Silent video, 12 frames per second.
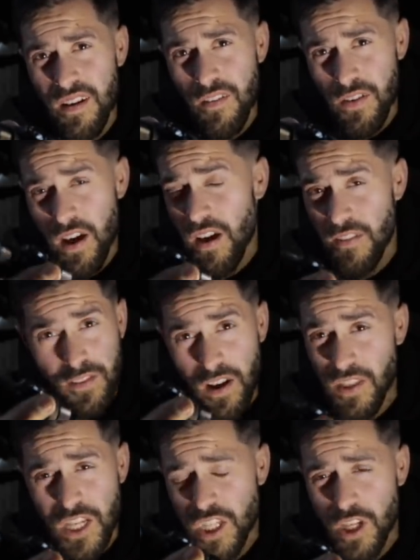I've, I've
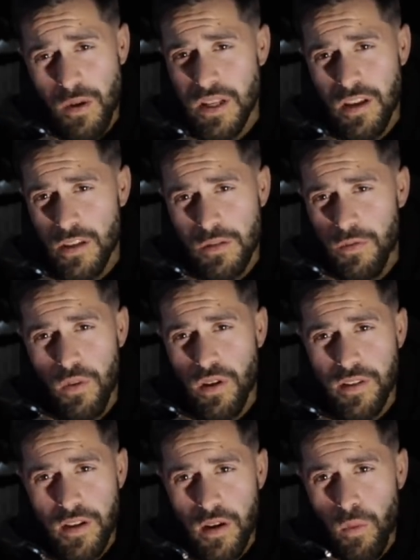done this so many times before, I
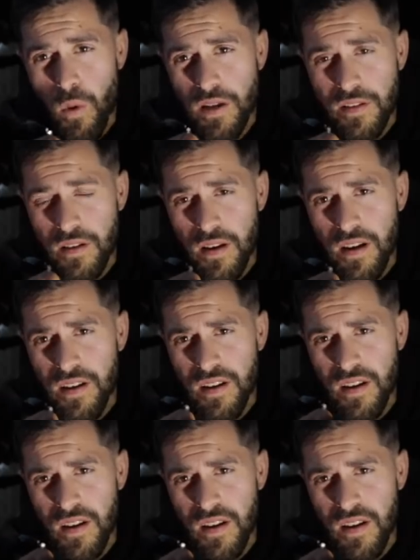don't know why I don't learn.